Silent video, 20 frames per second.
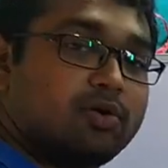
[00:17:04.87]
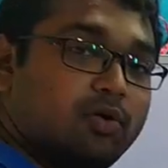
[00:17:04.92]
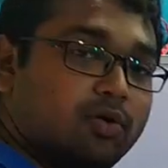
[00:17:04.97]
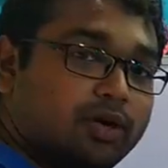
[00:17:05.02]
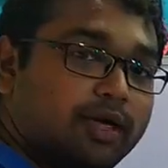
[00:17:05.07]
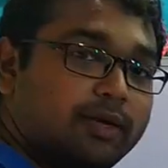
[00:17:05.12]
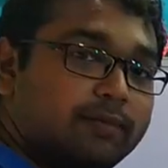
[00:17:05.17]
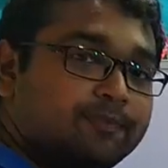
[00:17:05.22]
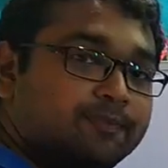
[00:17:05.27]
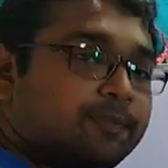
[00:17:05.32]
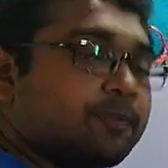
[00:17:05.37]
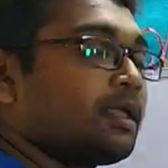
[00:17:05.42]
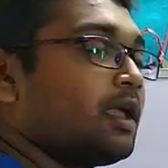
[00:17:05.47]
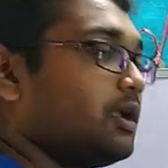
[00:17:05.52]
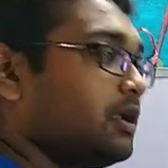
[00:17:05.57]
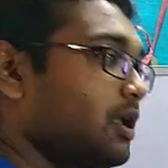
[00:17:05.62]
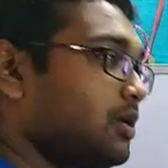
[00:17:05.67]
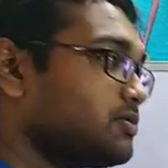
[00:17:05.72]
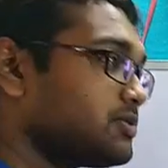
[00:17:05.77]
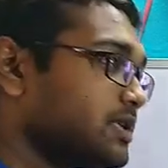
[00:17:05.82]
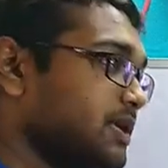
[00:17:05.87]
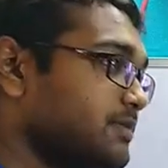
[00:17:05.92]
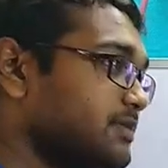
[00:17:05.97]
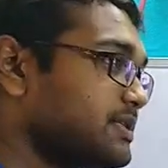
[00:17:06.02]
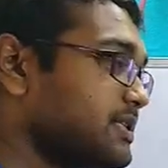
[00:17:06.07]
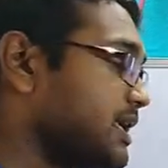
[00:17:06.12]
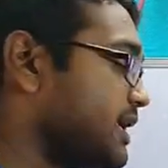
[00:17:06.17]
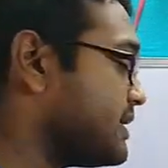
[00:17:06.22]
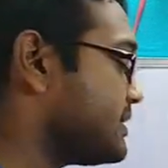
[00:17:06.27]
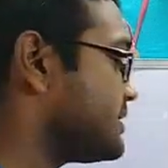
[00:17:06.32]
Okay. Now some
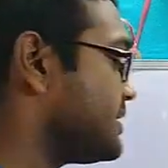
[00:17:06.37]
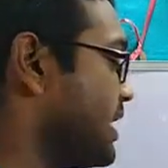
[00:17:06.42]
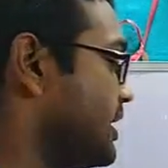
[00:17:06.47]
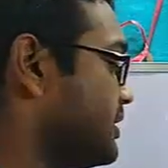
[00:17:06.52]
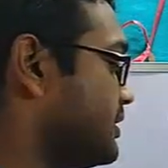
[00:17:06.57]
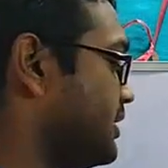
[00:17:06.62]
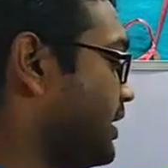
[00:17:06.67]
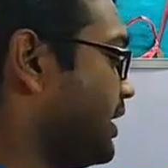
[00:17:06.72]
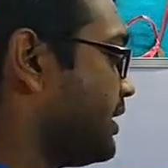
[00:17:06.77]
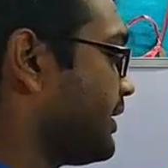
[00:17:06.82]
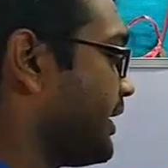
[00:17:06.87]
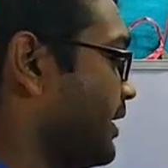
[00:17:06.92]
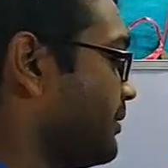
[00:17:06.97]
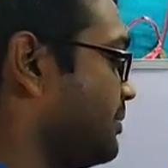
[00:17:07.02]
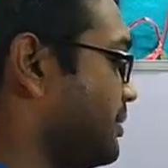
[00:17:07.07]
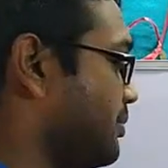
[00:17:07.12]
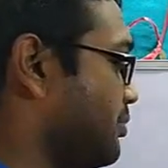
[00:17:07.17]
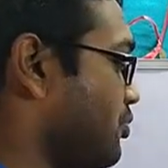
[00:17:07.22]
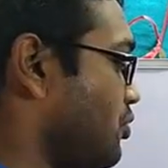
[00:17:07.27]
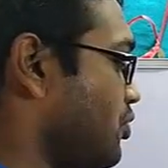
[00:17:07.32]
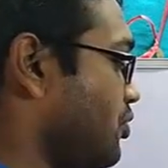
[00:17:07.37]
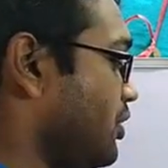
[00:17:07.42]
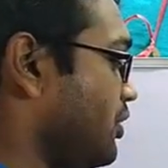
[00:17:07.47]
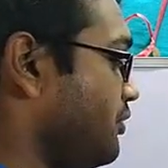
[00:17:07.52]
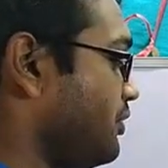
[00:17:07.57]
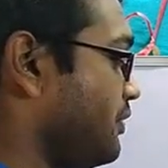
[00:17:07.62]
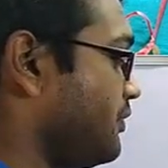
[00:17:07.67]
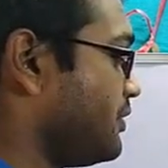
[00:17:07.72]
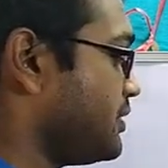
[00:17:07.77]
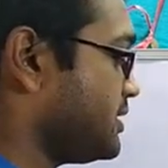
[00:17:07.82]
says that there can be more
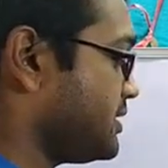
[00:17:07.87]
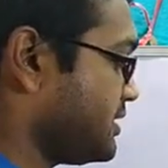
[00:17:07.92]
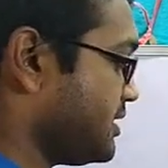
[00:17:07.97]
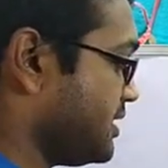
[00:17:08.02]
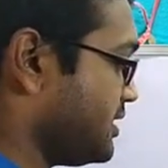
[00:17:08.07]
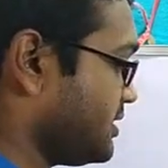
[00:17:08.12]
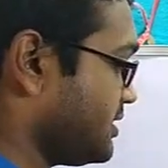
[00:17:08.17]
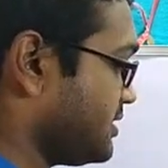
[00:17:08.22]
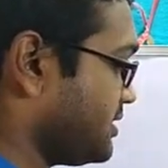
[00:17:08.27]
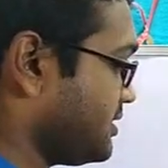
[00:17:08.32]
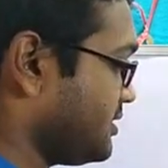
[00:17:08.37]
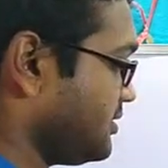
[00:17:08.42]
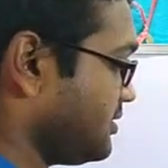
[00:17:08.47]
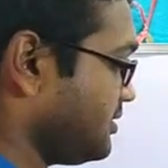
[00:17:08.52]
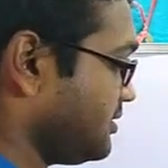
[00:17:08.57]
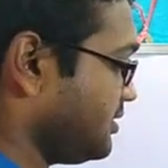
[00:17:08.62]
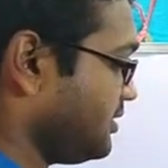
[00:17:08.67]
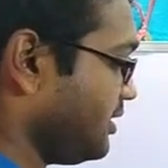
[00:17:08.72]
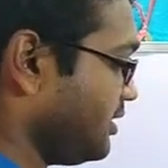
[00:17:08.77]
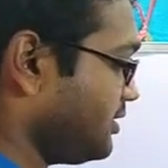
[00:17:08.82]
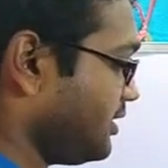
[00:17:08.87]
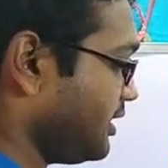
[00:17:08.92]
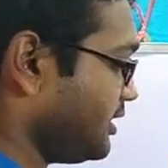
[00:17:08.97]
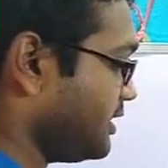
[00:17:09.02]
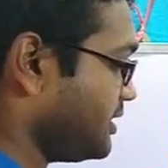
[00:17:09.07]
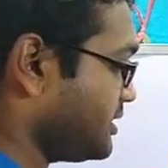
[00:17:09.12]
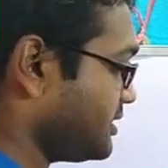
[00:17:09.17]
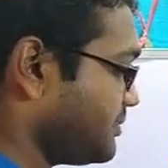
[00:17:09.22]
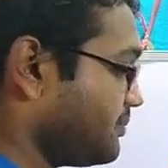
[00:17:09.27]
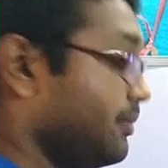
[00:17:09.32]
universes,
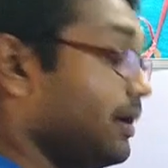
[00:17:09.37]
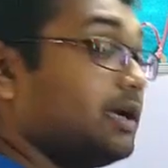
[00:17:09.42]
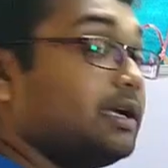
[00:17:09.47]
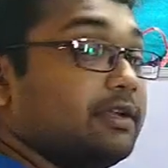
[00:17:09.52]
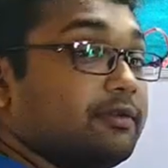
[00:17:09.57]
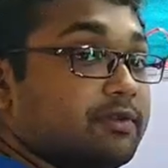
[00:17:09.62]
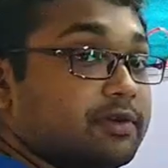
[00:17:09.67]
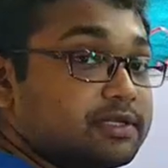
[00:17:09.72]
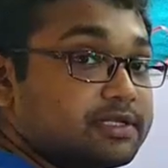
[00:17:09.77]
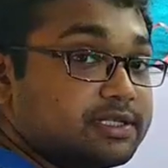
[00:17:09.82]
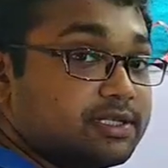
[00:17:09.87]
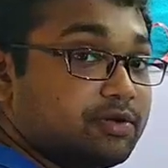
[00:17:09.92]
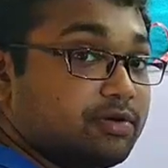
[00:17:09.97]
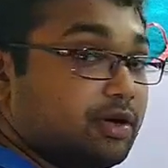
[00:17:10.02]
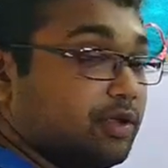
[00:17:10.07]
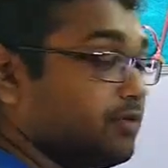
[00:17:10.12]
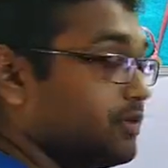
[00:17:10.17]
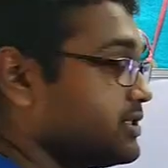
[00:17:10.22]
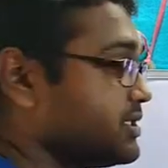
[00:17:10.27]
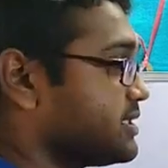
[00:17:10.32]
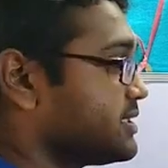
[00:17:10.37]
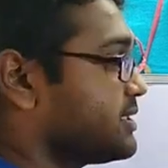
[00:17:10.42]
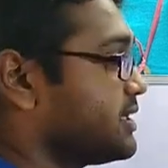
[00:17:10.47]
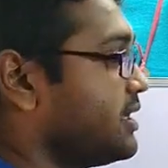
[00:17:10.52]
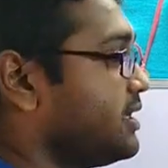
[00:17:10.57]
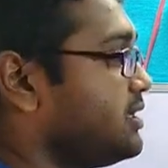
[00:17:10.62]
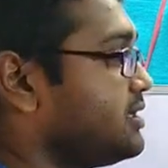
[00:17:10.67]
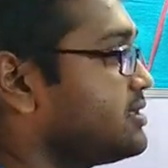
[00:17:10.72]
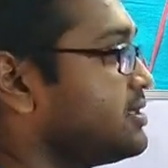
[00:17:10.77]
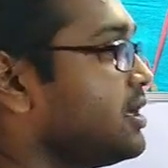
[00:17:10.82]
that is multiverse theory which is
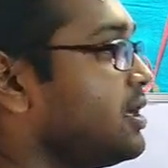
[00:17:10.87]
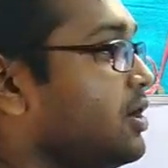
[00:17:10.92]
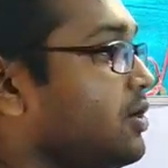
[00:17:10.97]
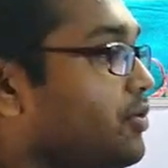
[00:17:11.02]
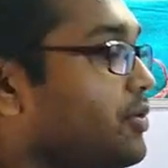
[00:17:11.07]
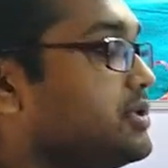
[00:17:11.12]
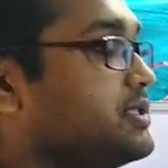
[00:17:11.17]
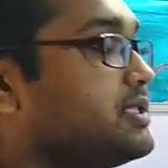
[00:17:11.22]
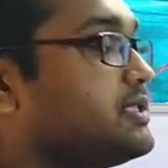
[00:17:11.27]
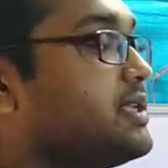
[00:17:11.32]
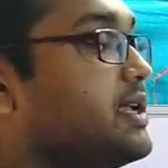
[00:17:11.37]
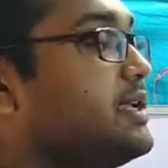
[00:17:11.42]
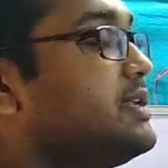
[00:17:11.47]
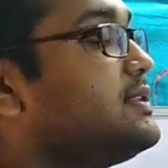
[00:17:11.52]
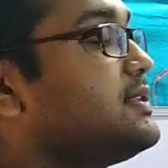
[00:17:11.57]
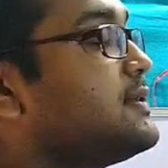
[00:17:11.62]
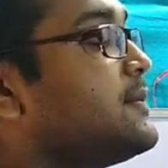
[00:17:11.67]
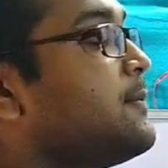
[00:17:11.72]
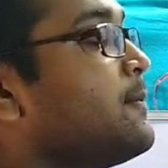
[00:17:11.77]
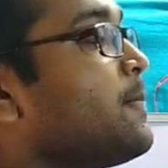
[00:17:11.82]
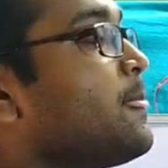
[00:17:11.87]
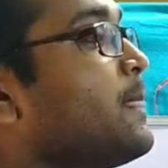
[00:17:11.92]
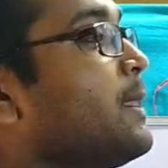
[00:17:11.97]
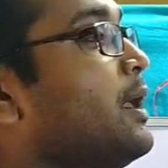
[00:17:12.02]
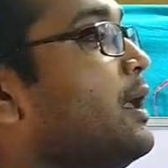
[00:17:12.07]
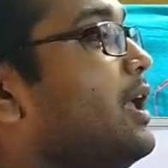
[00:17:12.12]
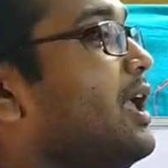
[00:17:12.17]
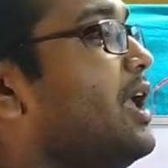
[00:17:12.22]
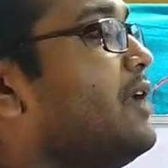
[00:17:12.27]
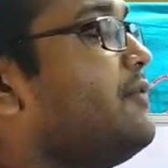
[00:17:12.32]
made, which says,
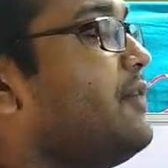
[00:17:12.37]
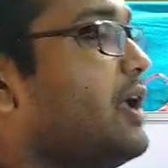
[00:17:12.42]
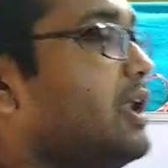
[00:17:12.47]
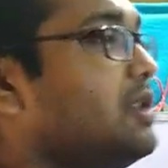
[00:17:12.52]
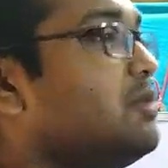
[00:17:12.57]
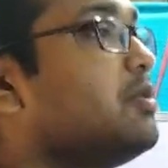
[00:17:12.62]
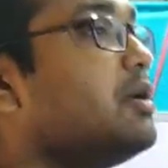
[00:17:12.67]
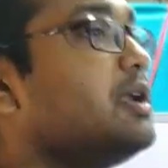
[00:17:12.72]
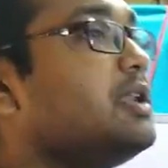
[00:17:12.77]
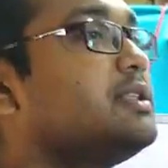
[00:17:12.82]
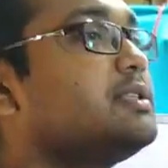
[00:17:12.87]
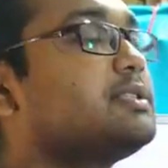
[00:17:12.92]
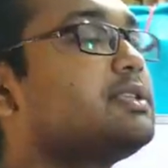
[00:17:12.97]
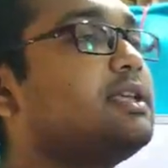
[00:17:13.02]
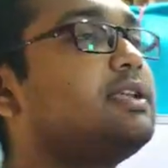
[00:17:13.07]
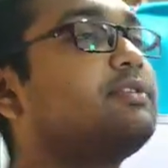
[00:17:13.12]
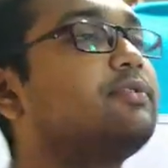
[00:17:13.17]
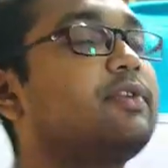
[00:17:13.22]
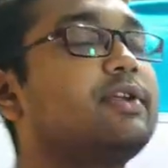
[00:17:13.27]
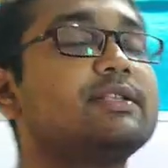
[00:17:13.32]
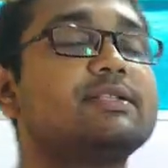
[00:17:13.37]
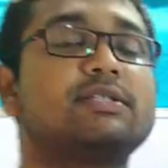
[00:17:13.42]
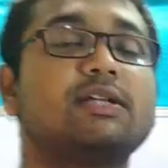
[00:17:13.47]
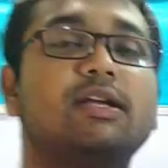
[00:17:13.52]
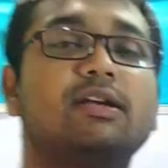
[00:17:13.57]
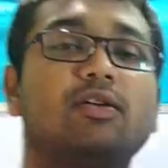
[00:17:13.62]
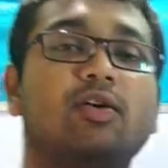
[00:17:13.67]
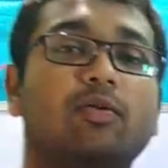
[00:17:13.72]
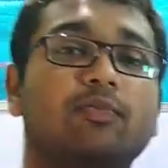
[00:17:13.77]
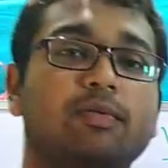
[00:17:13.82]
if anyone is
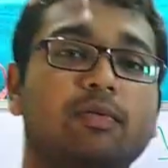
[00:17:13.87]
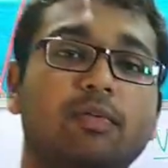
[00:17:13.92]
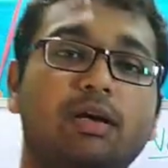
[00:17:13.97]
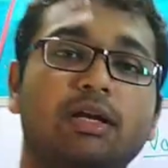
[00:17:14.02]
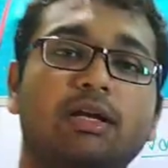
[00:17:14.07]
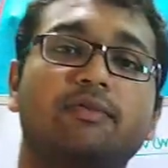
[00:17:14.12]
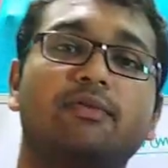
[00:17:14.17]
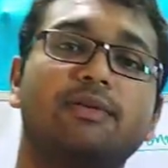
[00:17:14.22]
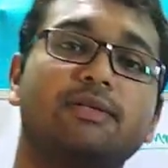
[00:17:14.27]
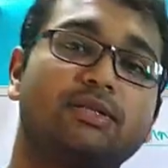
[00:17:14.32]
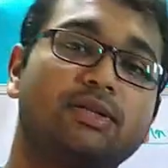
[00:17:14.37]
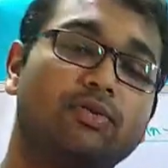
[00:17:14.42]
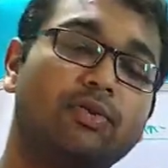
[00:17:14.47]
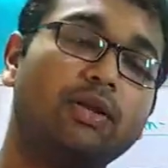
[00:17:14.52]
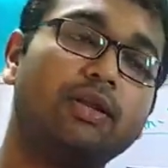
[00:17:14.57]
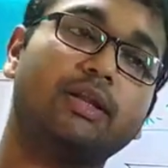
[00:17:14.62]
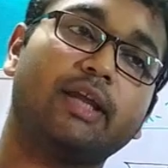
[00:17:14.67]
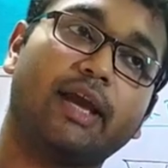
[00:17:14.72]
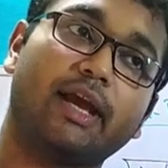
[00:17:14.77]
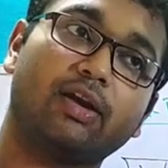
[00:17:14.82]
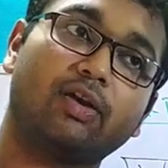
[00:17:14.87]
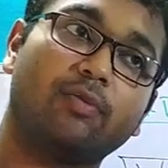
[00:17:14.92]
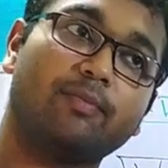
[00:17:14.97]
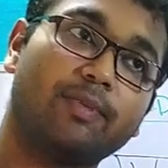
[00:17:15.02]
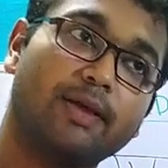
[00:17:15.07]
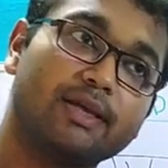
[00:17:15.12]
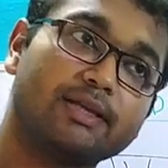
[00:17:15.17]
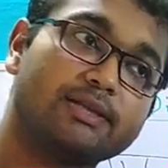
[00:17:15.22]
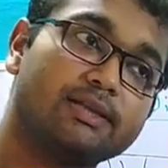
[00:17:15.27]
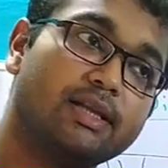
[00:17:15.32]
interested of the multiverse theory, they can
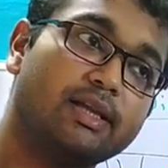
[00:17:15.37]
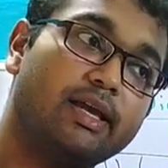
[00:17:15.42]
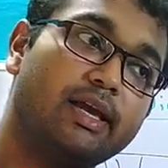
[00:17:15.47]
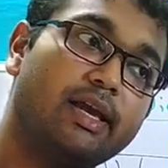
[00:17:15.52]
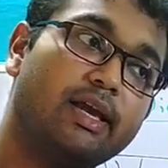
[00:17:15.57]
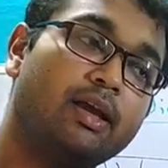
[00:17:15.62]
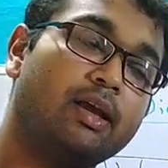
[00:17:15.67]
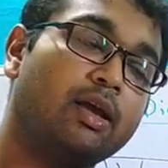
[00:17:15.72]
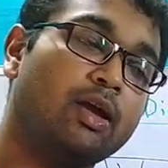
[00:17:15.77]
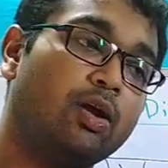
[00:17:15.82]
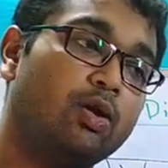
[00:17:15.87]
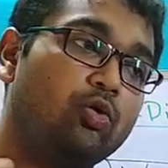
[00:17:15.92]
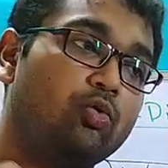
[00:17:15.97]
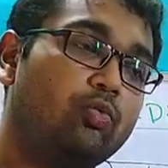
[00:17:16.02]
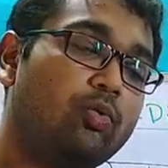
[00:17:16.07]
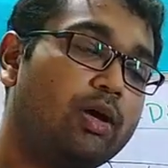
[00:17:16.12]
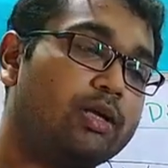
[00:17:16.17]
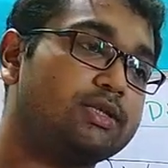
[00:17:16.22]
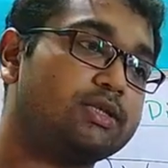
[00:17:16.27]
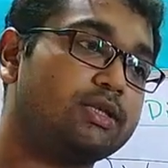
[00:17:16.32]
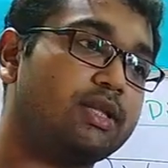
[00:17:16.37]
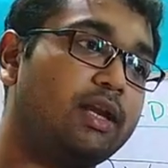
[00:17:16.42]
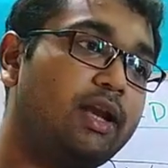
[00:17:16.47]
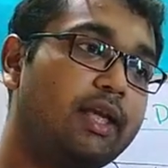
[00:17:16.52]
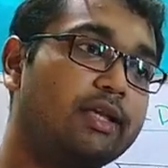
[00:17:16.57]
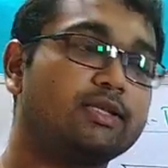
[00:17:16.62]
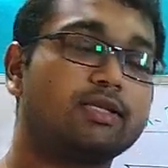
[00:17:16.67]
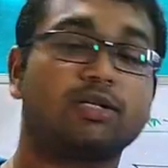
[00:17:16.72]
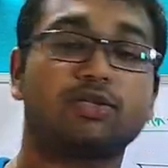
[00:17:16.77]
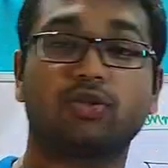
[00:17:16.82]
obviously watch the
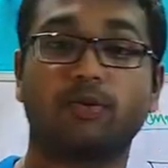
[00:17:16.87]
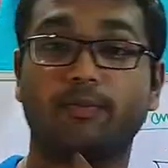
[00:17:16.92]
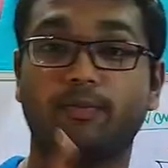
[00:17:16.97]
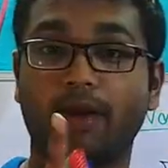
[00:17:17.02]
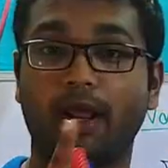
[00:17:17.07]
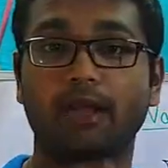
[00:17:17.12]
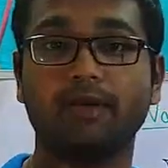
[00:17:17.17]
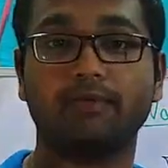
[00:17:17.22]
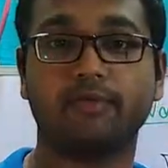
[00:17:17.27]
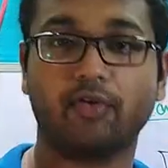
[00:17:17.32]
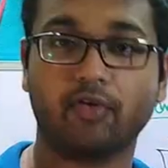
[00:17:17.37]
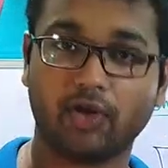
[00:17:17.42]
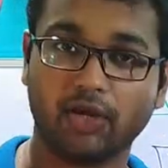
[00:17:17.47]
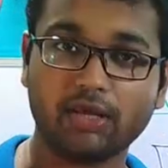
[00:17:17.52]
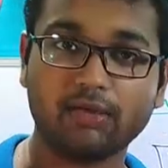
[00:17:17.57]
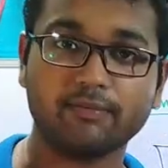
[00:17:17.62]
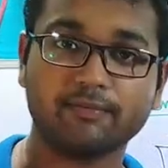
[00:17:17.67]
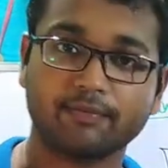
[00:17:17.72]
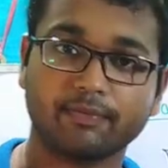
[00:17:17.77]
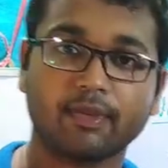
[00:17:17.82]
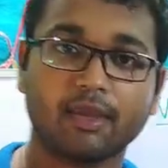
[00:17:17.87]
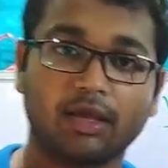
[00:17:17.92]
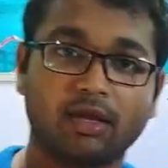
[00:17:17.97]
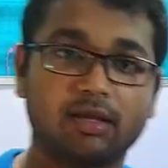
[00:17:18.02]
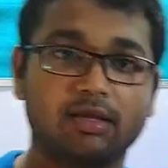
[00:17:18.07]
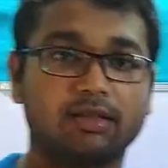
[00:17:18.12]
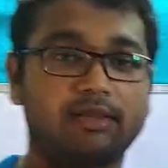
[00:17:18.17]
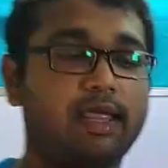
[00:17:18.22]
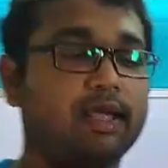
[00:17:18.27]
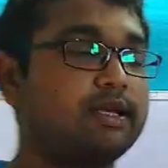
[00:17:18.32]
lectures of Brian Greene.
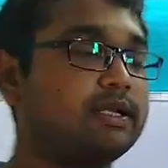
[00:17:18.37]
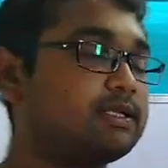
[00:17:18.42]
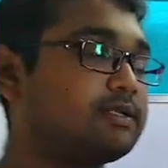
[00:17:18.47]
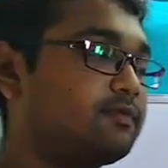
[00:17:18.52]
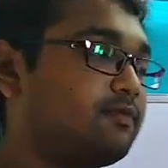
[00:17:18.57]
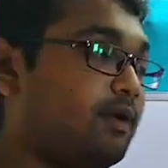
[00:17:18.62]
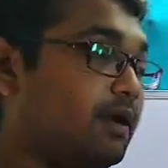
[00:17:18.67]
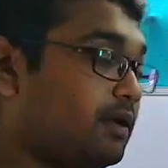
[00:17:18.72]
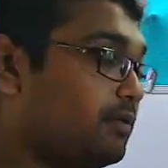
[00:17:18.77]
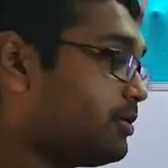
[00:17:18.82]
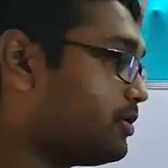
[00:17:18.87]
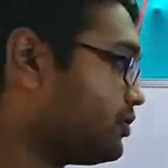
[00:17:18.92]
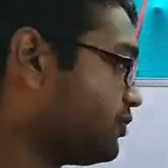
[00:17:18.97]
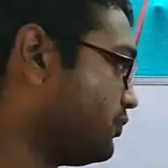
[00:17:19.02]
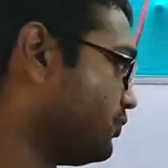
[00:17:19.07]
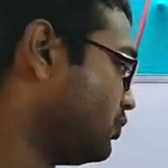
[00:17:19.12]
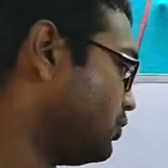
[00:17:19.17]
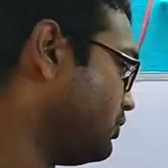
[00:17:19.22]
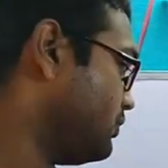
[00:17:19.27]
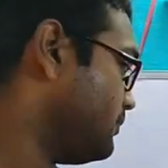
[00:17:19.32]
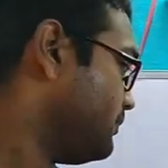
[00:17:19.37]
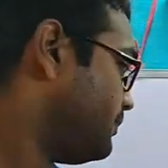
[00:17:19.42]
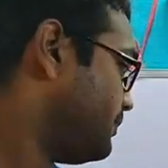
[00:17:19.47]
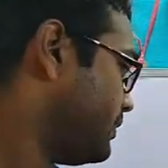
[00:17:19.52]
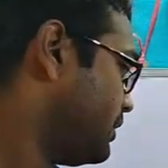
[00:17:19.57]
That is very beautiful.